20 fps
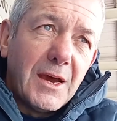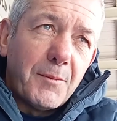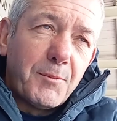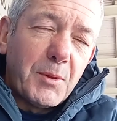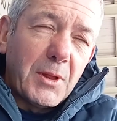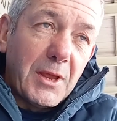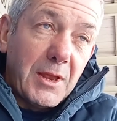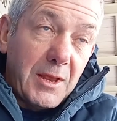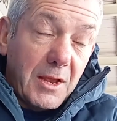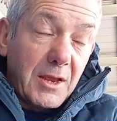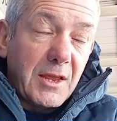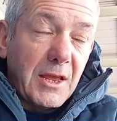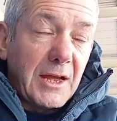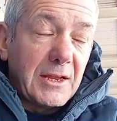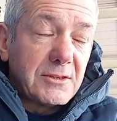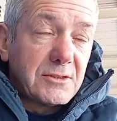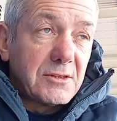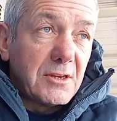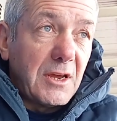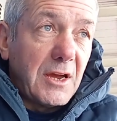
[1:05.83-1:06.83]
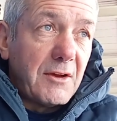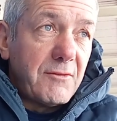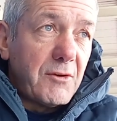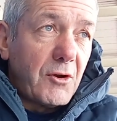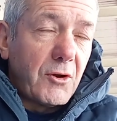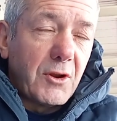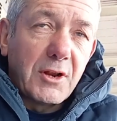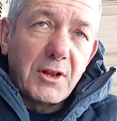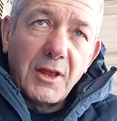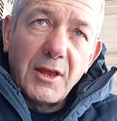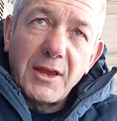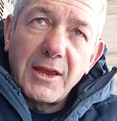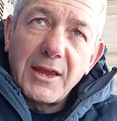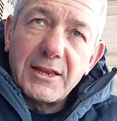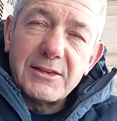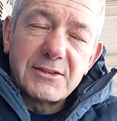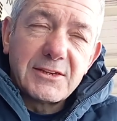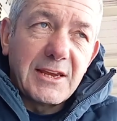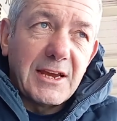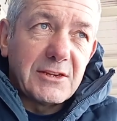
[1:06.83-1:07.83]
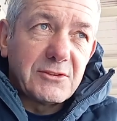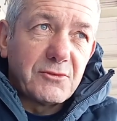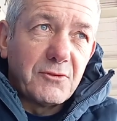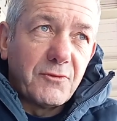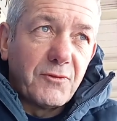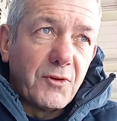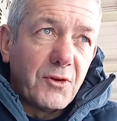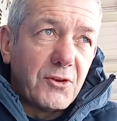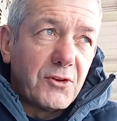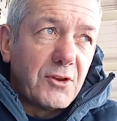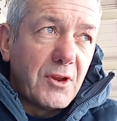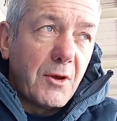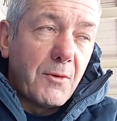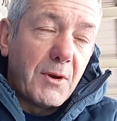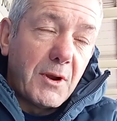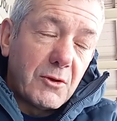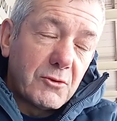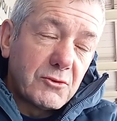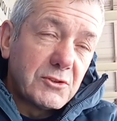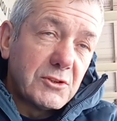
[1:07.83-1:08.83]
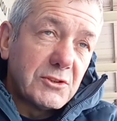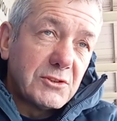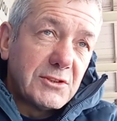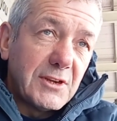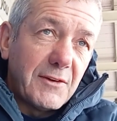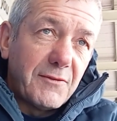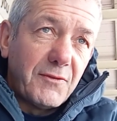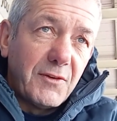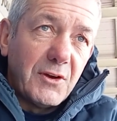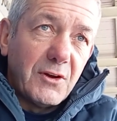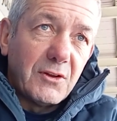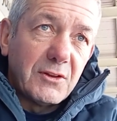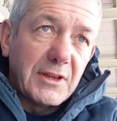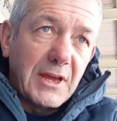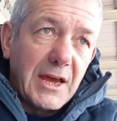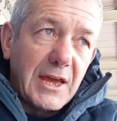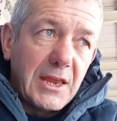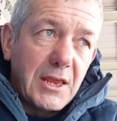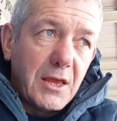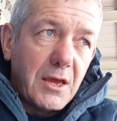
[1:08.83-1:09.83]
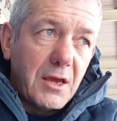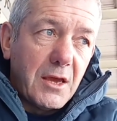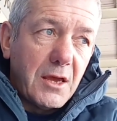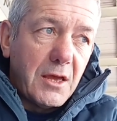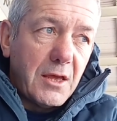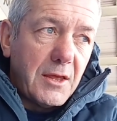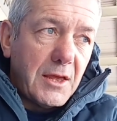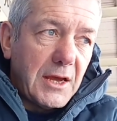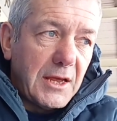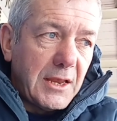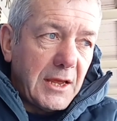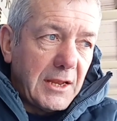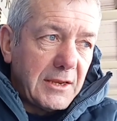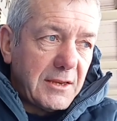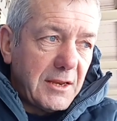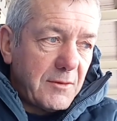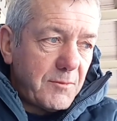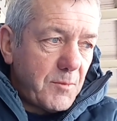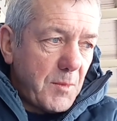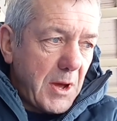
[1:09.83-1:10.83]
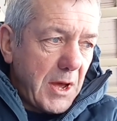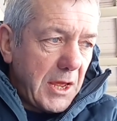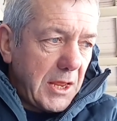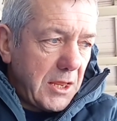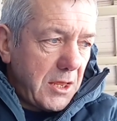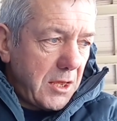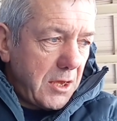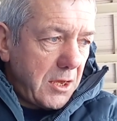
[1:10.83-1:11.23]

played actually, ironically, against Castleford when I was at Sheffield. I did my